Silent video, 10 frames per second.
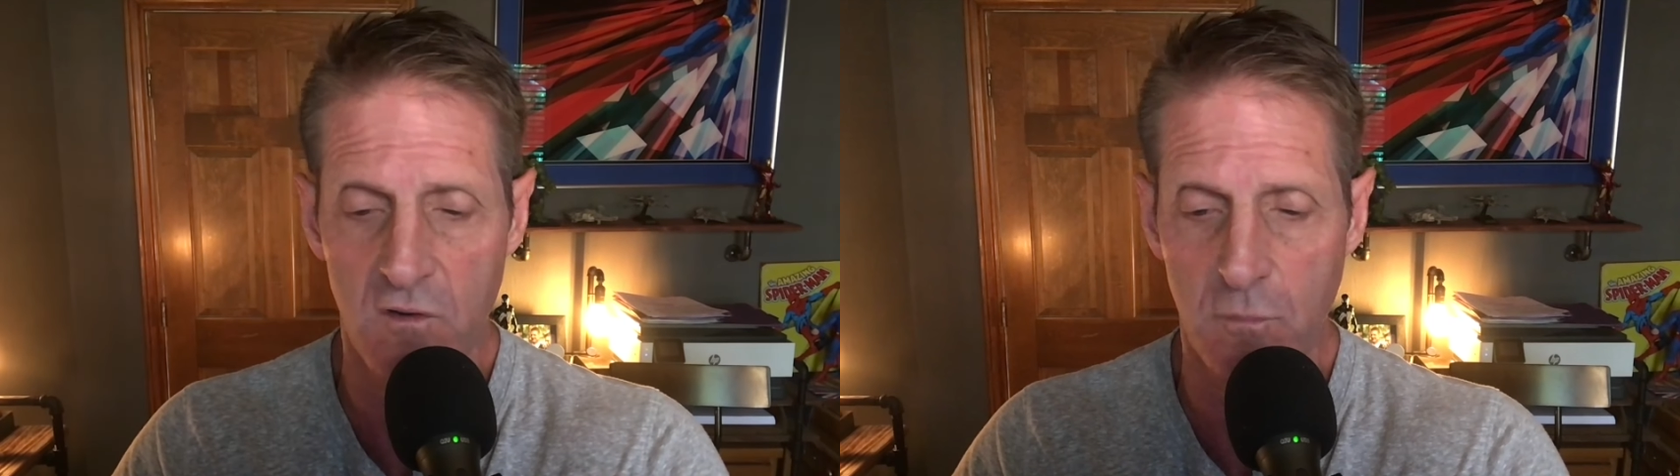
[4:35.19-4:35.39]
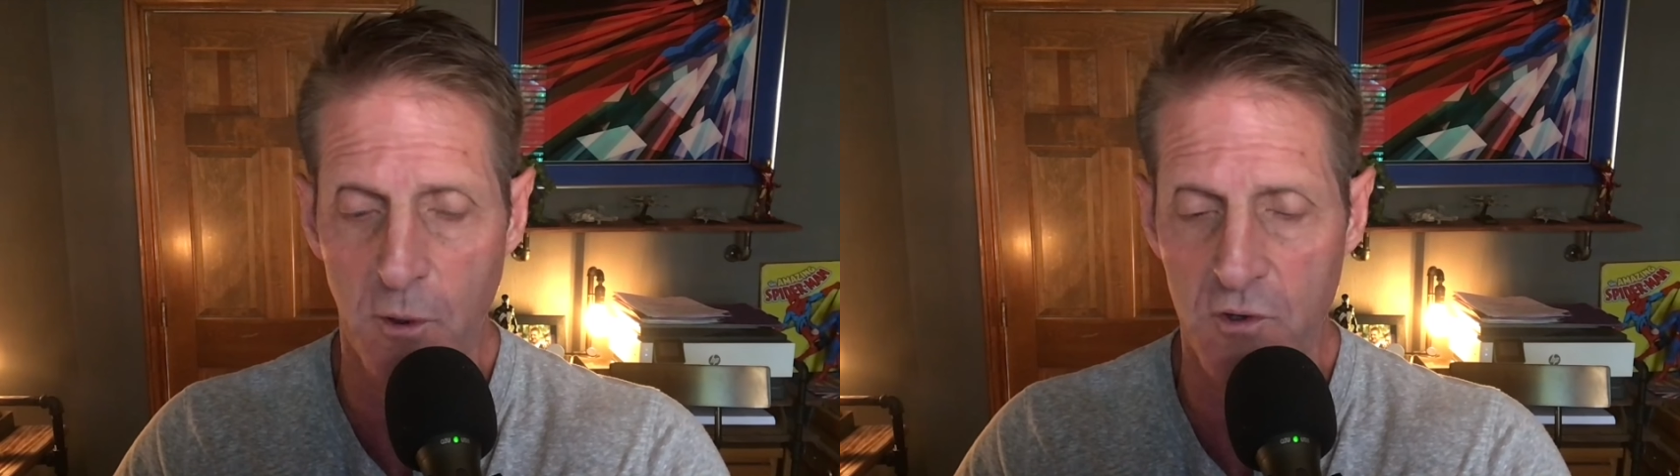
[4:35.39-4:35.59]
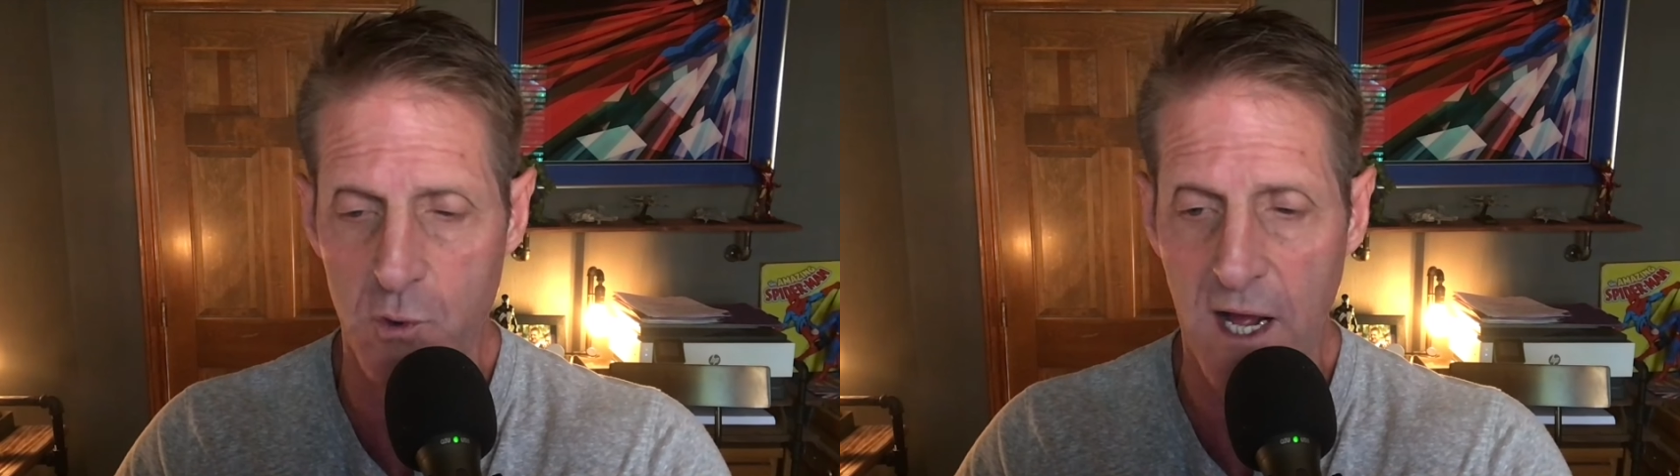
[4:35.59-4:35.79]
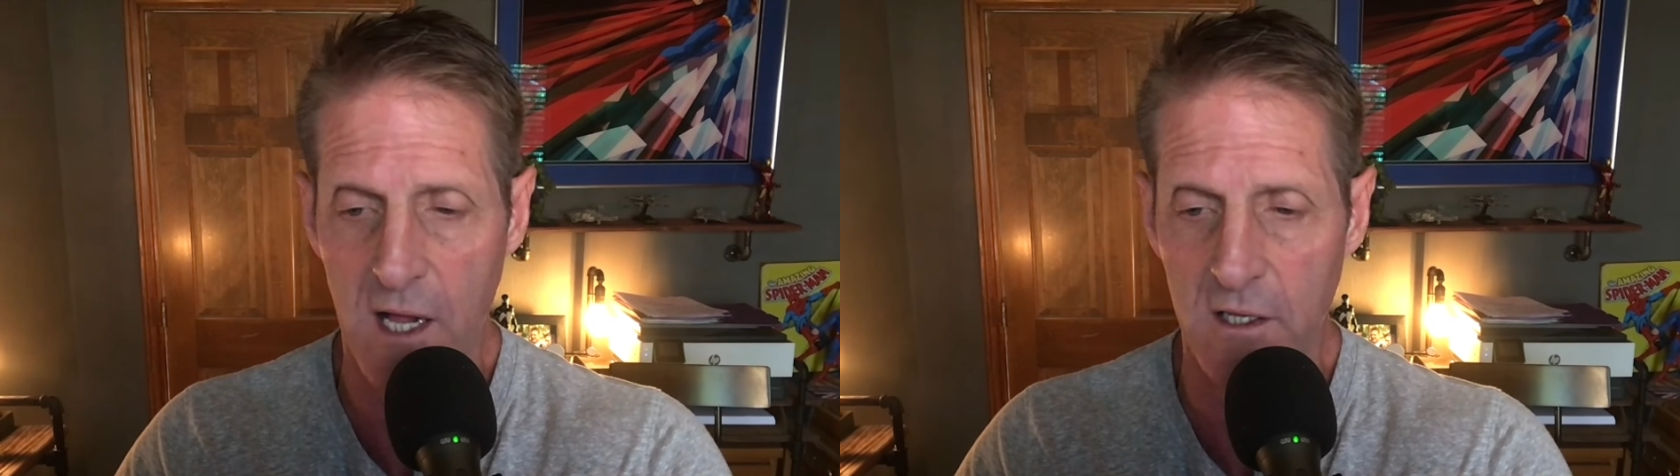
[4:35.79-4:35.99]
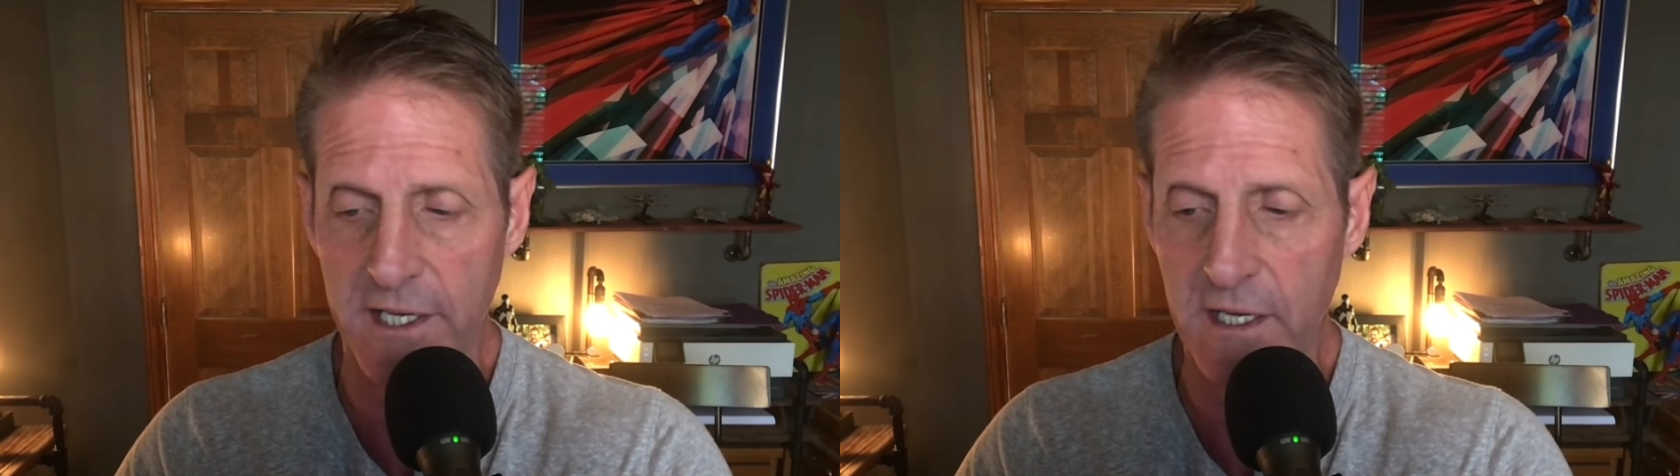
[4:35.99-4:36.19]

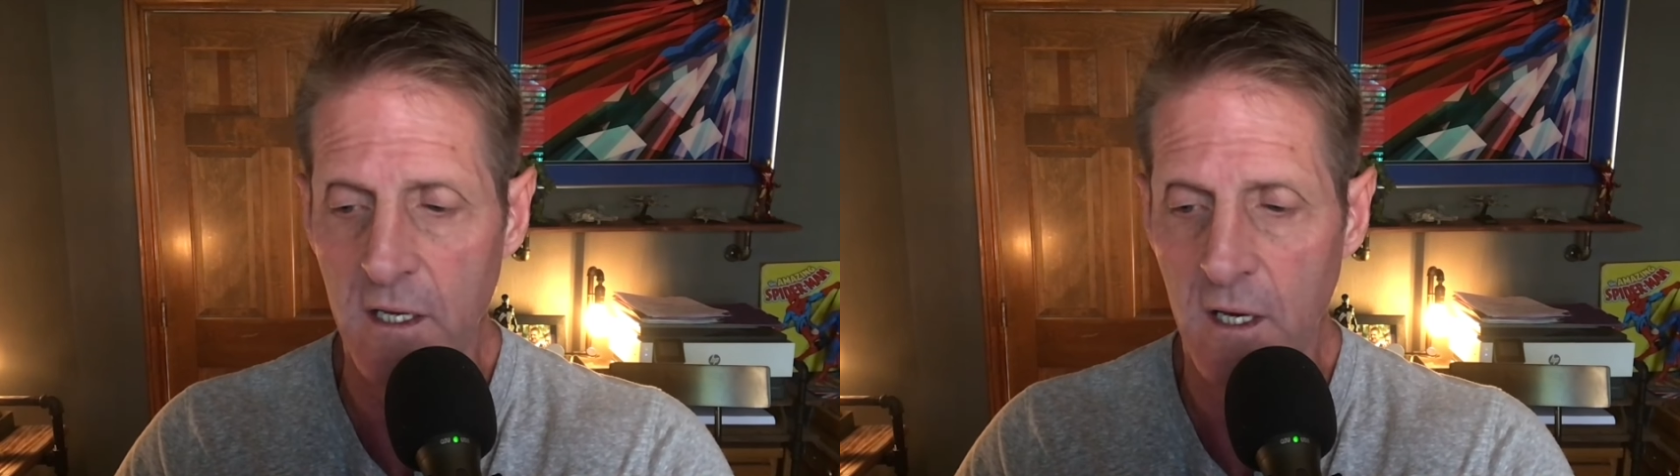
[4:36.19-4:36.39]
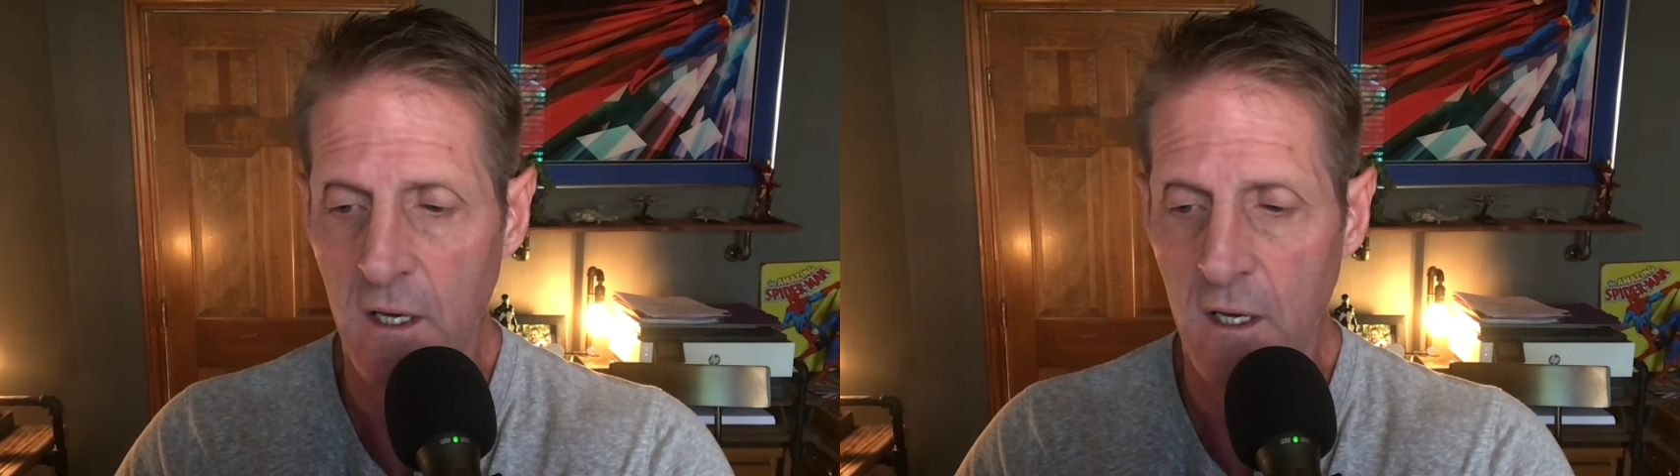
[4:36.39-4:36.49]
spirituality,